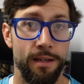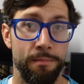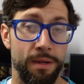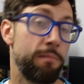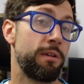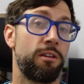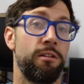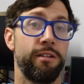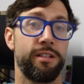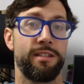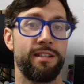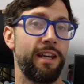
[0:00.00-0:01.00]
But I'd be
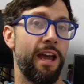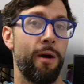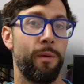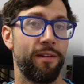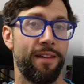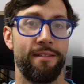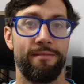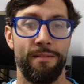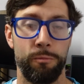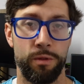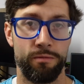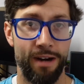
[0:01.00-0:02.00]
curious to see how well
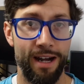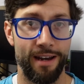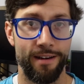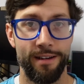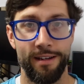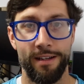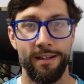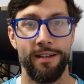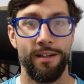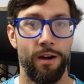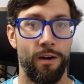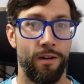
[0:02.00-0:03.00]
that would run
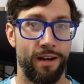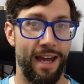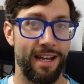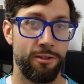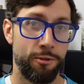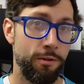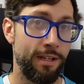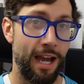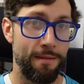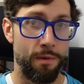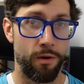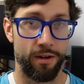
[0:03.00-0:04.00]
on a
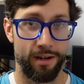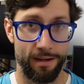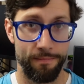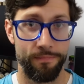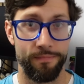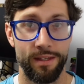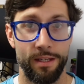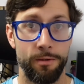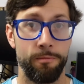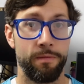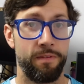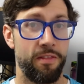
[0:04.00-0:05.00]
2K monitor
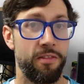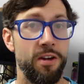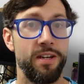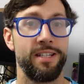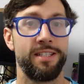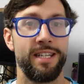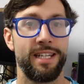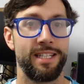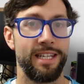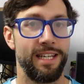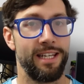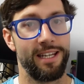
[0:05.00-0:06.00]
with a
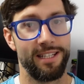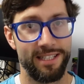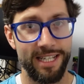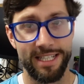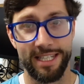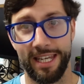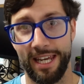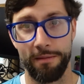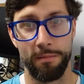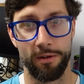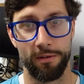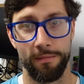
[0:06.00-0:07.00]
3060 6 gig
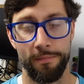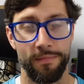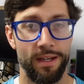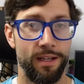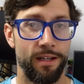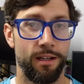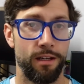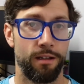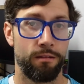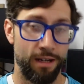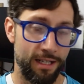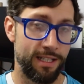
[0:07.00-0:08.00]
model.
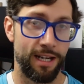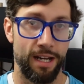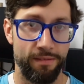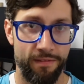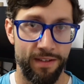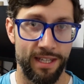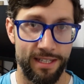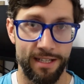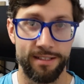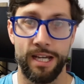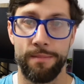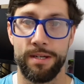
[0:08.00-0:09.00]
Granted, another thing that
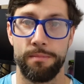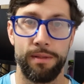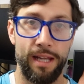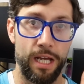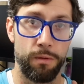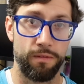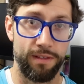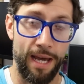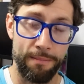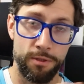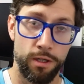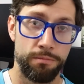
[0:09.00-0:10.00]
does come into play with
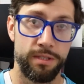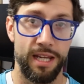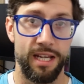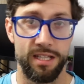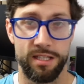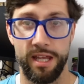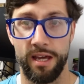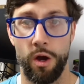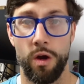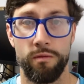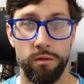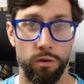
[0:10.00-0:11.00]
laptops is the
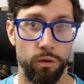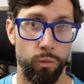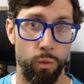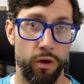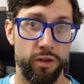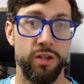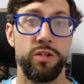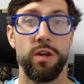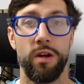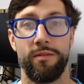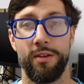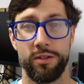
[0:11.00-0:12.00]
overall wattage
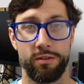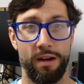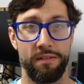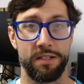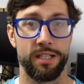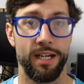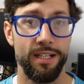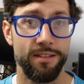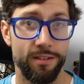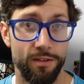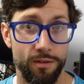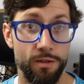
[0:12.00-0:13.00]
of those graphics cards.
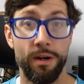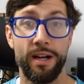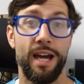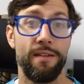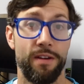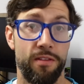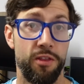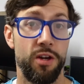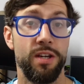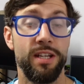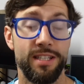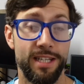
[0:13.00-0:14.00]
You might have a
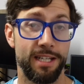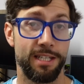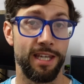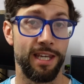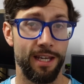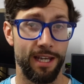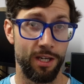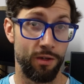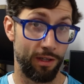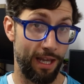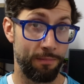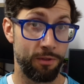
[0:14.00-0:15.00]
3060 in your
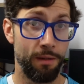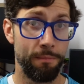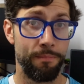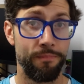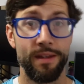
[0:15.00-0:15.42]
laptop,